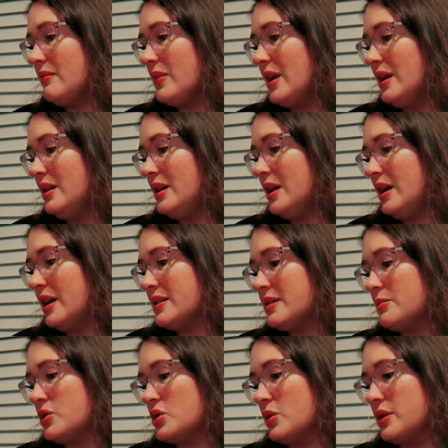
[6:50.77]
And then I got
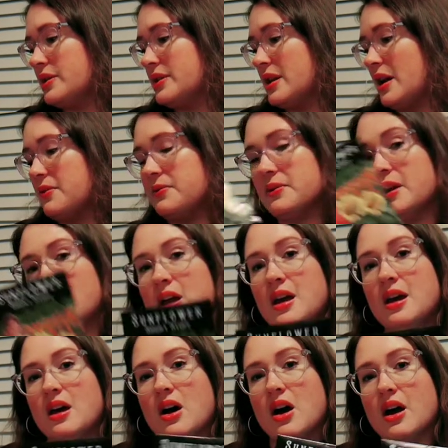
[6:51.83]
some short stuff
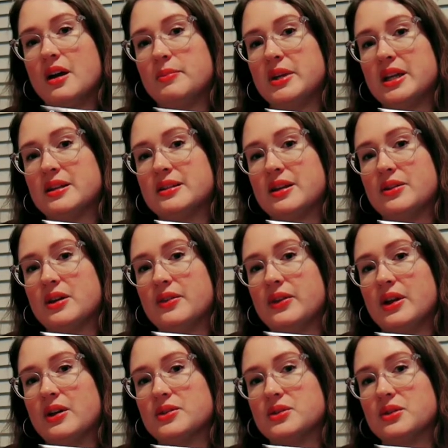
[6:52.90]
because I thought
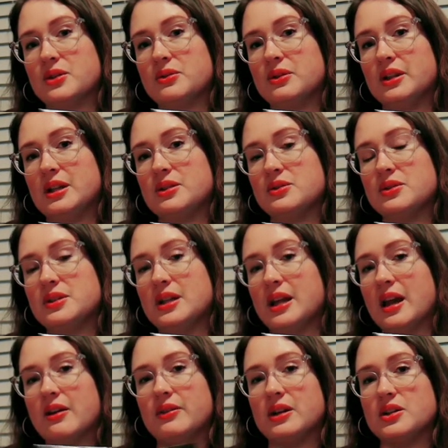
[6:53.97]
they also looked really interesting,
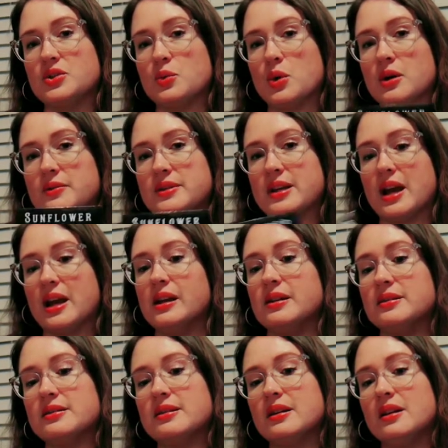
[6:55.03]
having a dwarf
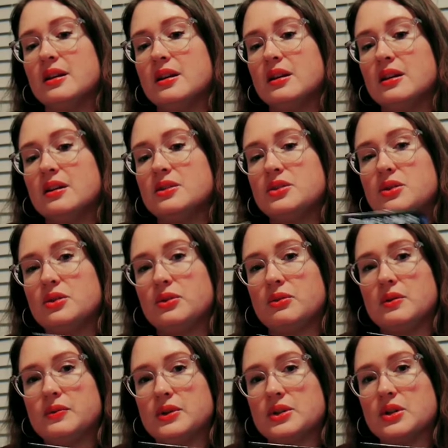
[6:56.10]
size, two or
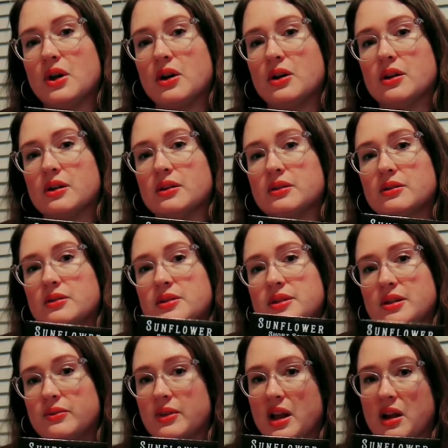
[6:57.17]
three foot tall
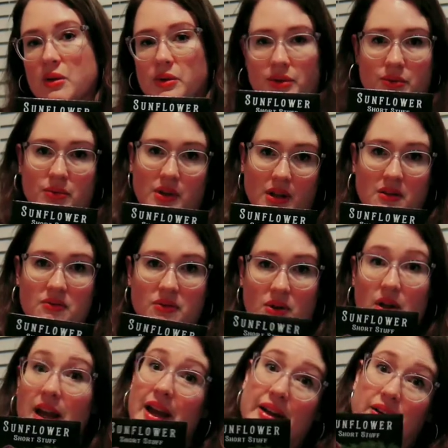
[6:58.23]
sunflower with a really
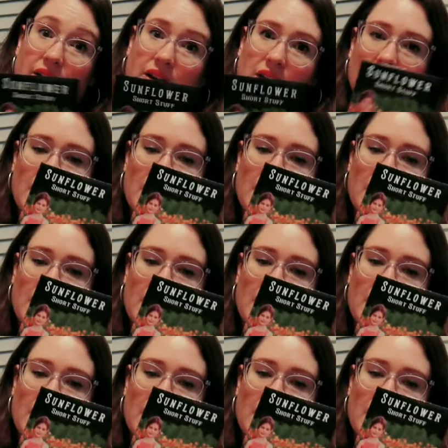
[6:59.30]
full head on it.